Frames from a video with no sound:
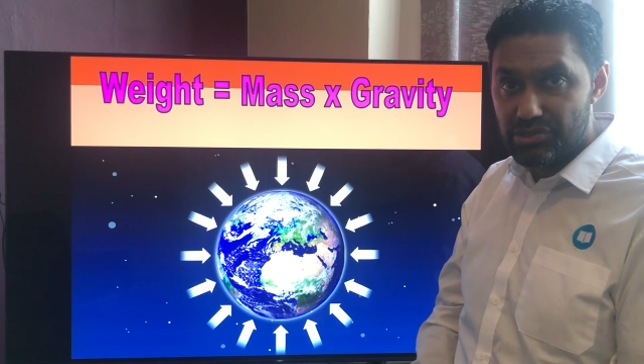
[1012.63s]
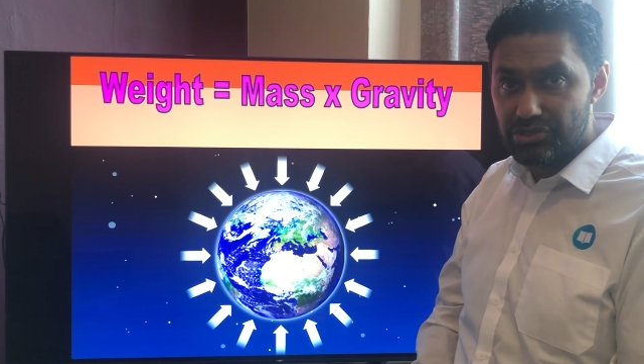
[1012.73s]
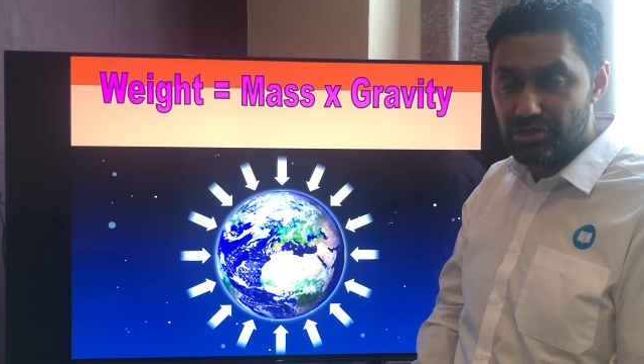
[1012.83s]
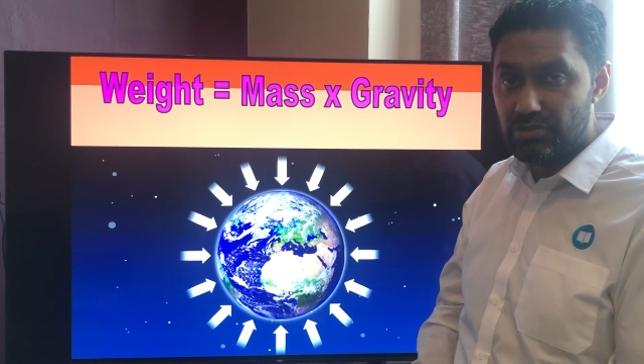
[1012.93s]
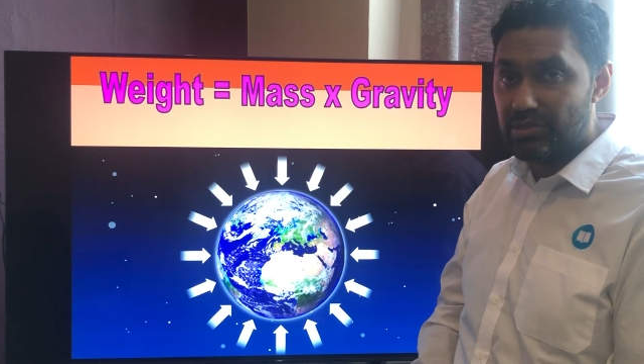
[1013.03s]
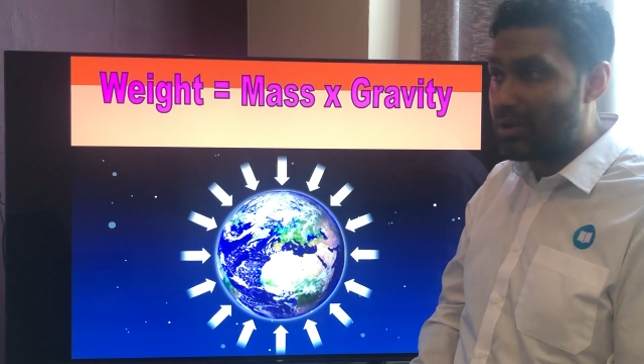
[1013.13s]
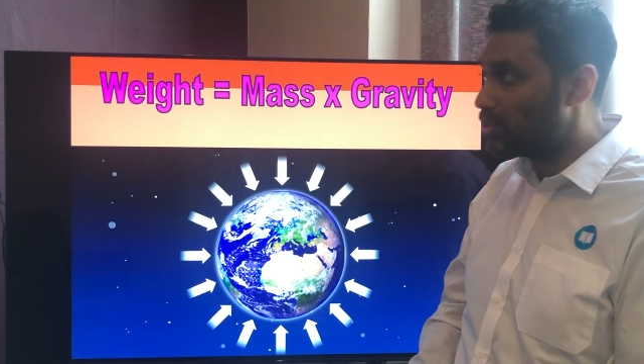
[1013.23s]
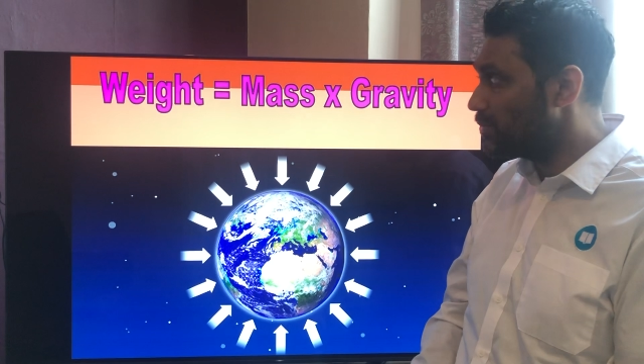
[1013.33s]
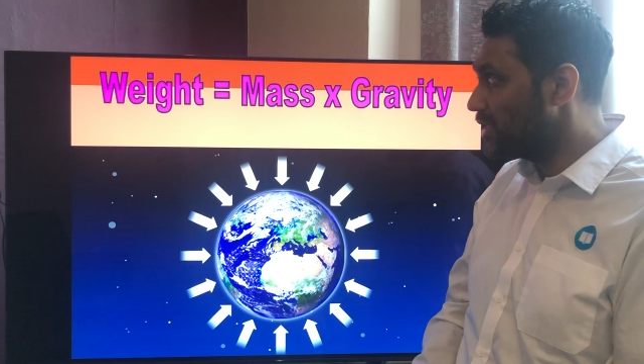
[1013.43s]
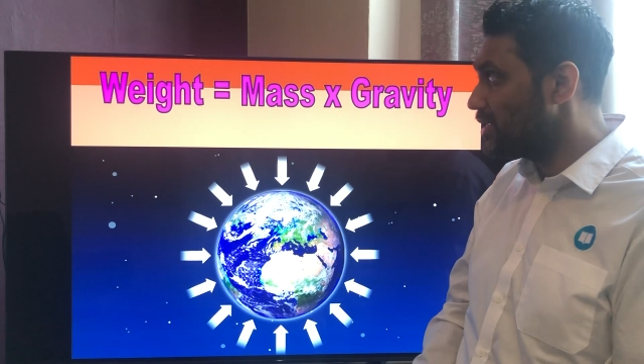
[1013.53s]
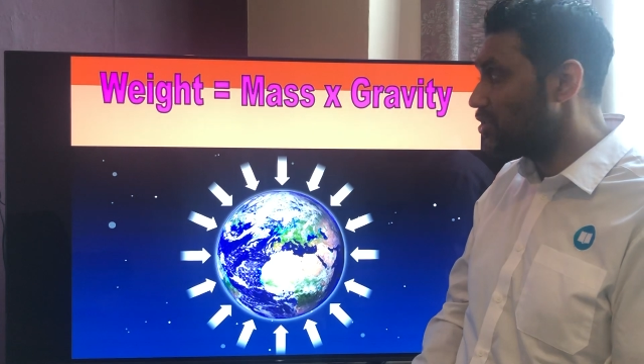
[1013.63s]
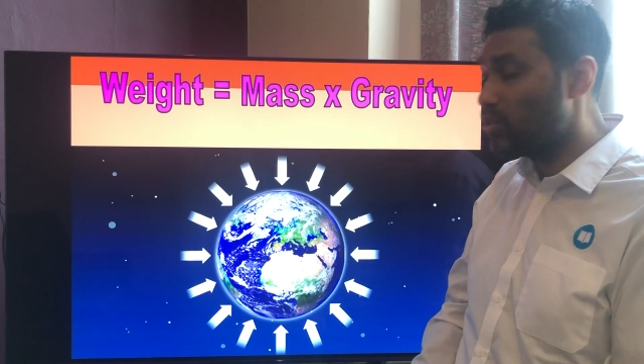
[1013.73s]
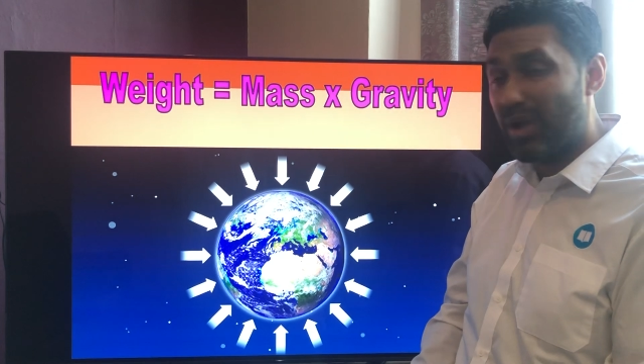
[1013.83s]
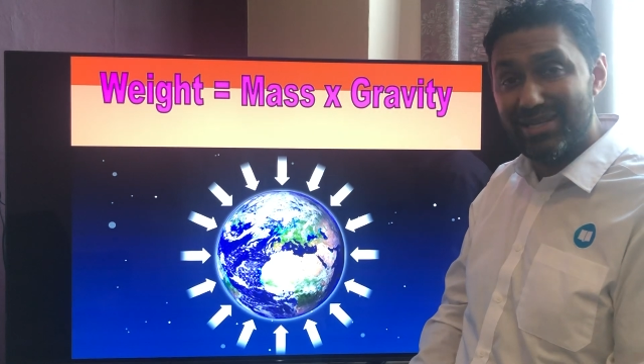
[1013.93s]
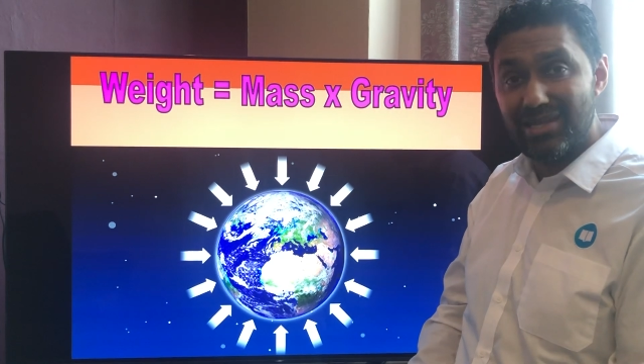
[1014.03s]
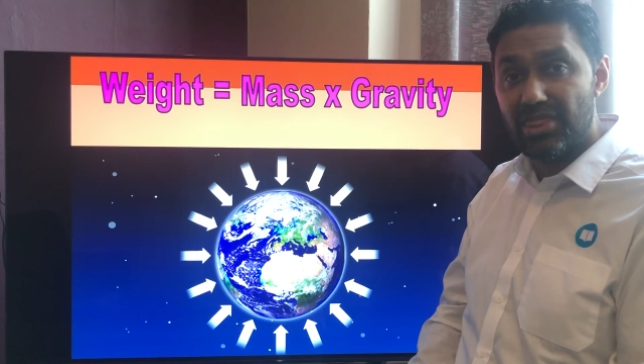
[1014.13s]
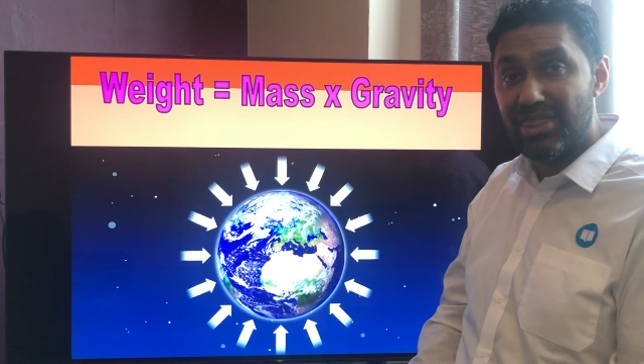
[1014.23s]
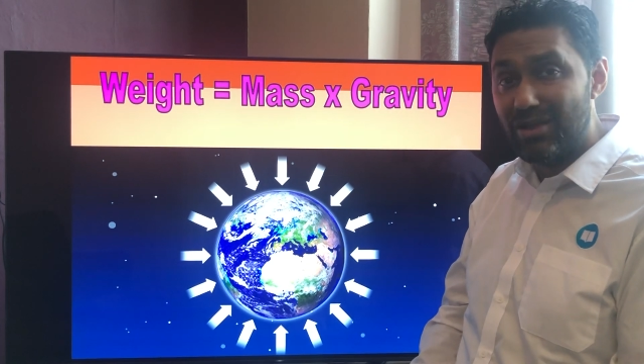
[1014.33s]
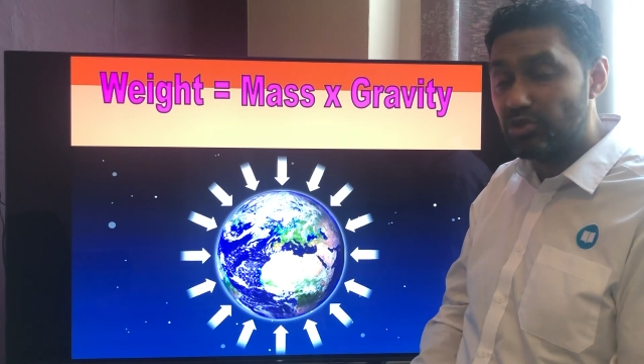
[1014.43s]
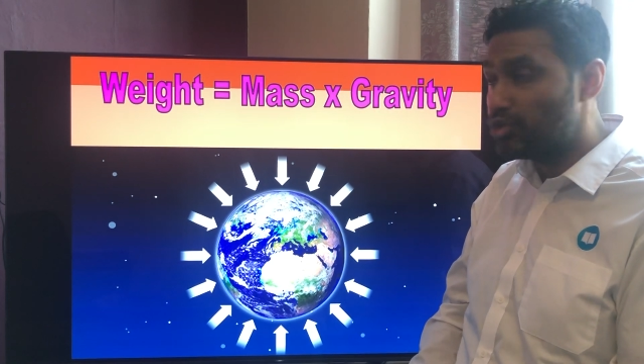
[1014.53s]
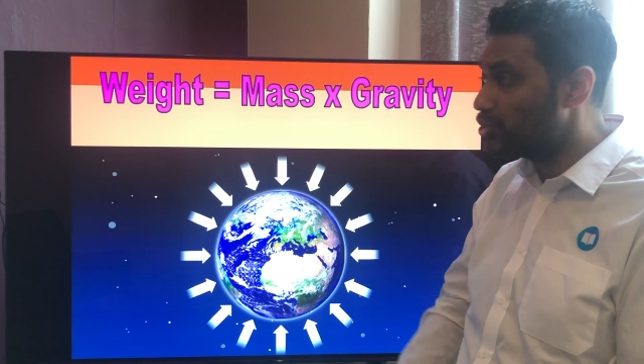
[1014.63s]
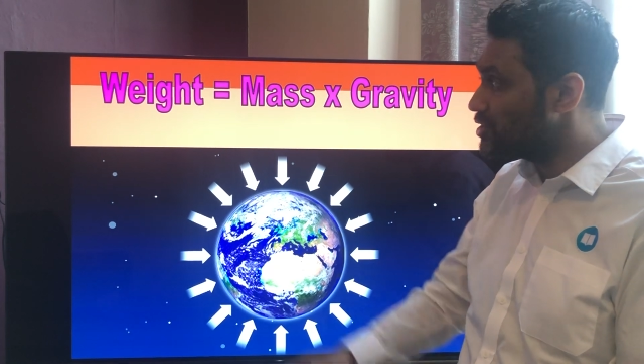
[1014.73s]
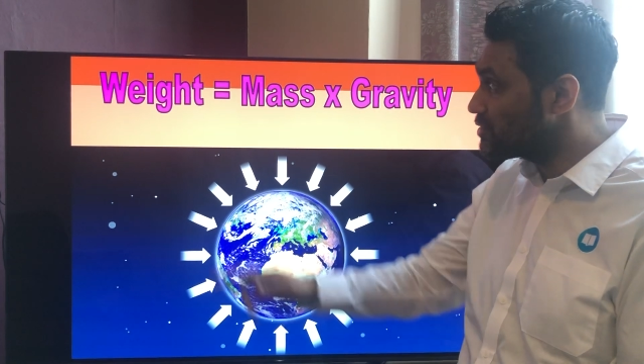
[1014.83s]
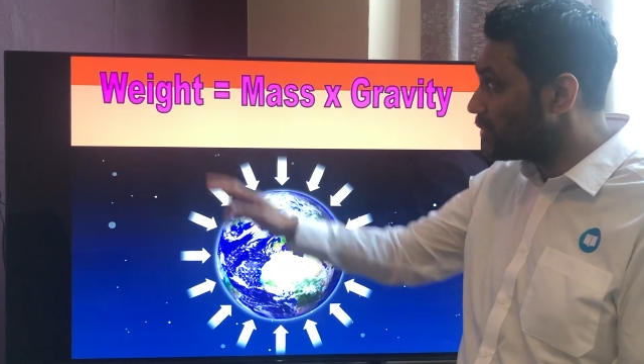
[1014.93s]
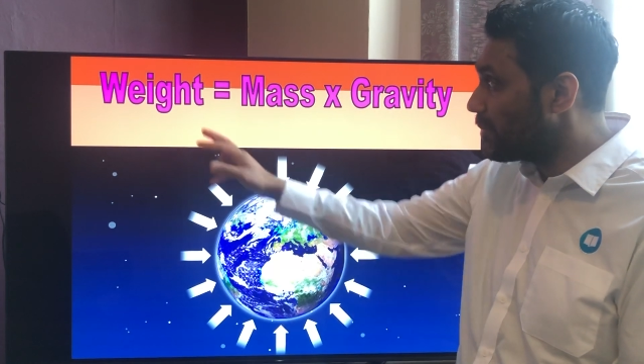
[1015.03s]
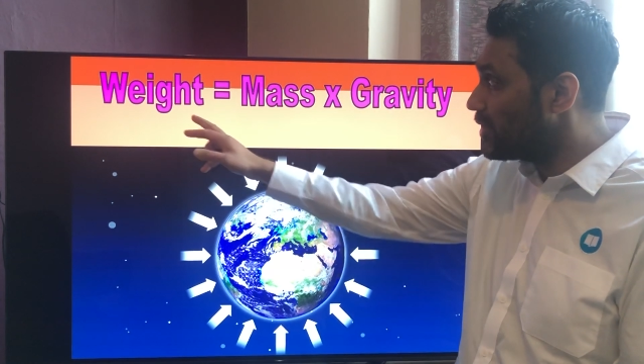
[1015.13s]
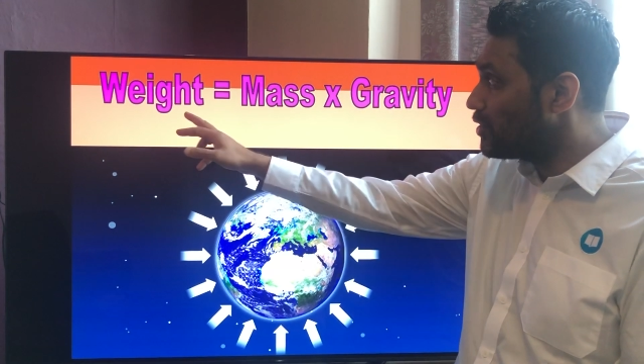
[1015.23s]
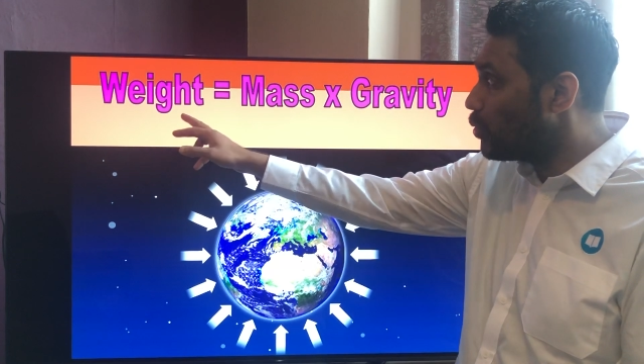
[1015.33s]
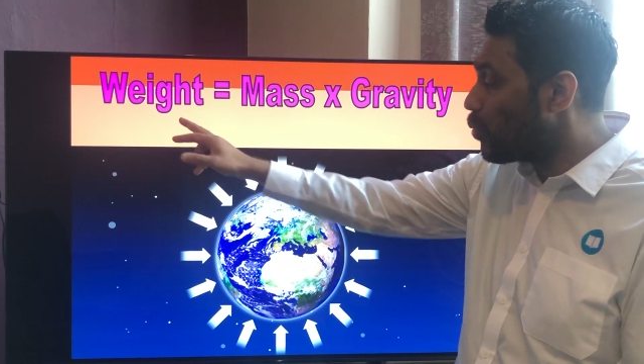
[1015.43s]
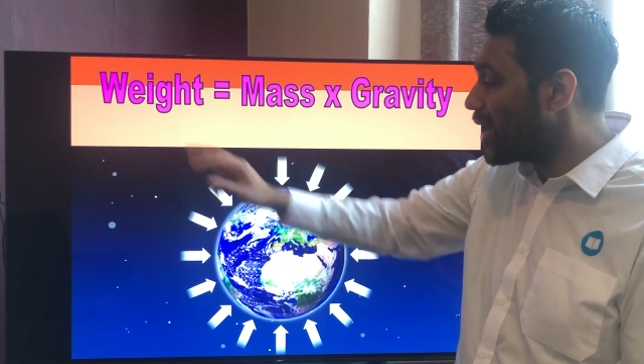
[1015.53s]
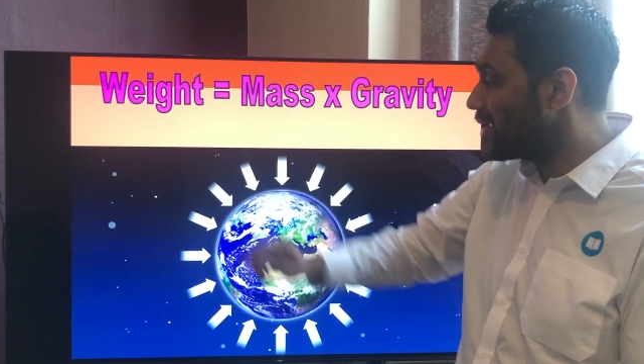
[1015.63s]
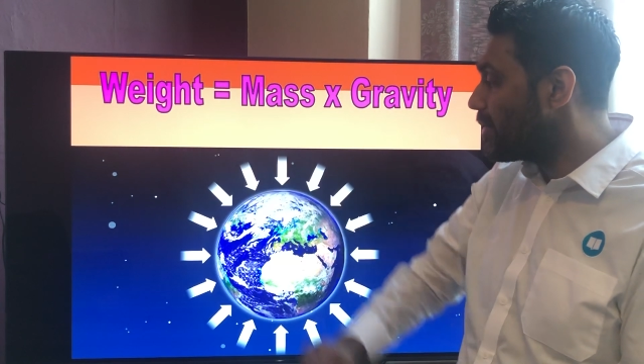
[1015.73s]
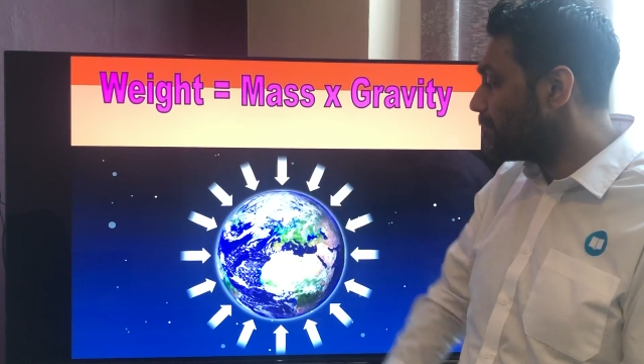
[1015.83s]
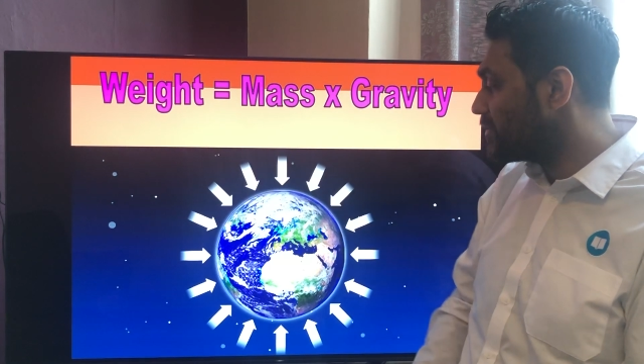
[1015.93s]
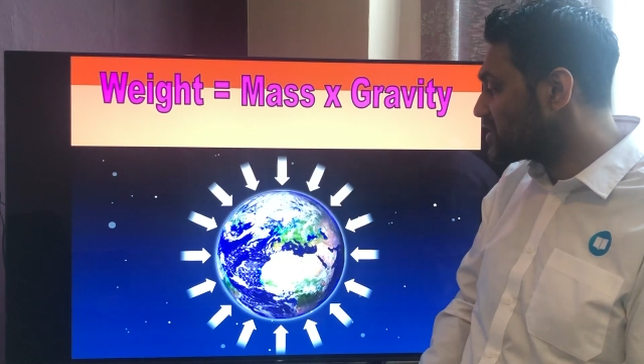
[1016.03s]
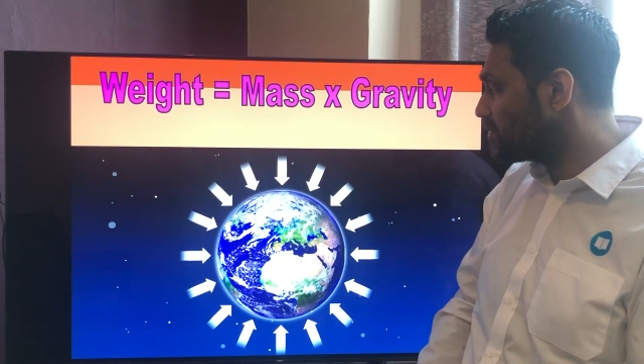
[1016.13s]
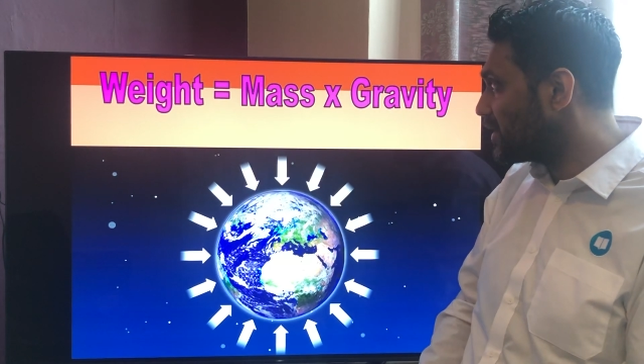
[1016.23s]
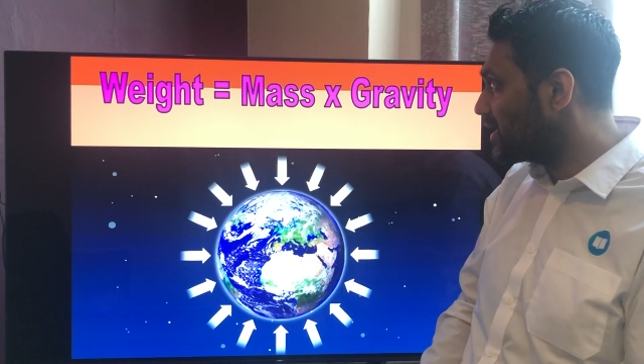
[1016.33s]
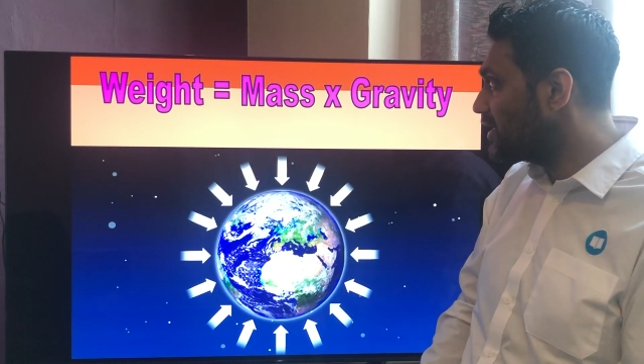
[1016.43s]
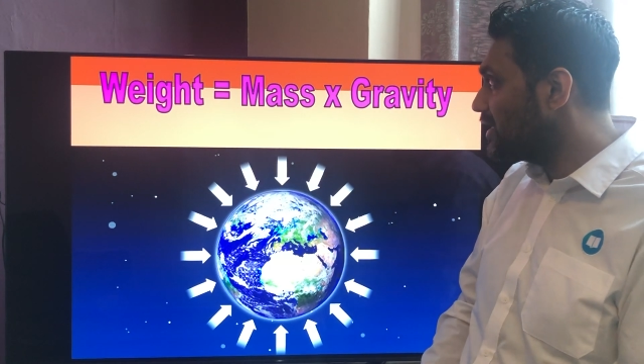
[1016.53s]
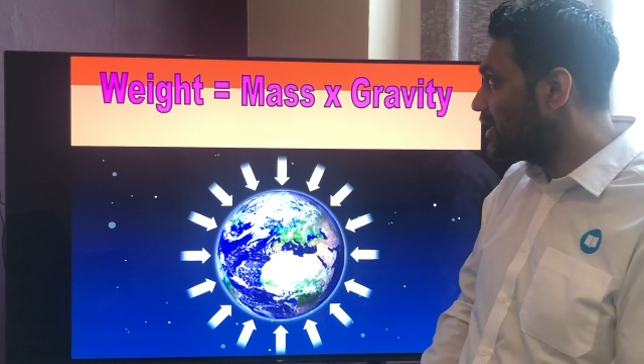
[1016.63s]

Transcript: So that would be the weight, 1,000 newtons. Remember, your weight must be